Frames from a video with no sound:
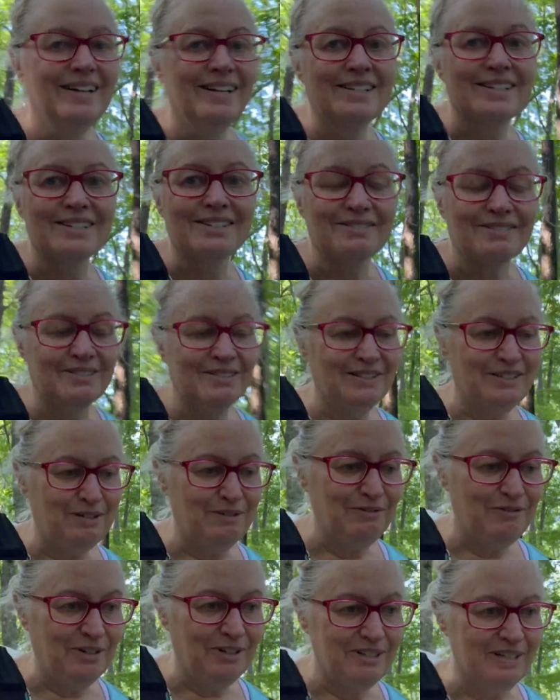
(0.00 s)
So if you look
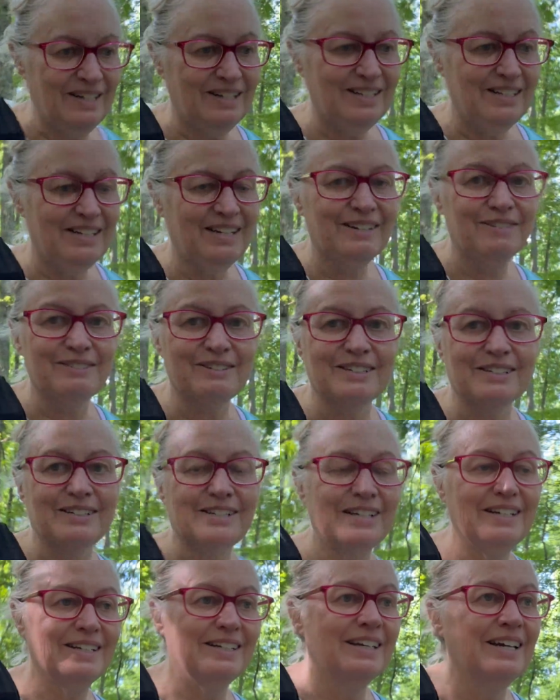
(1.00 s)
at far out for
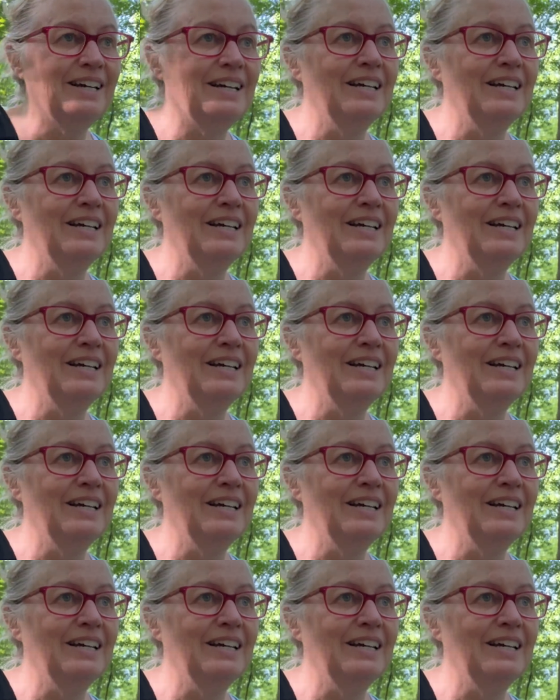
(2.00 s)
today,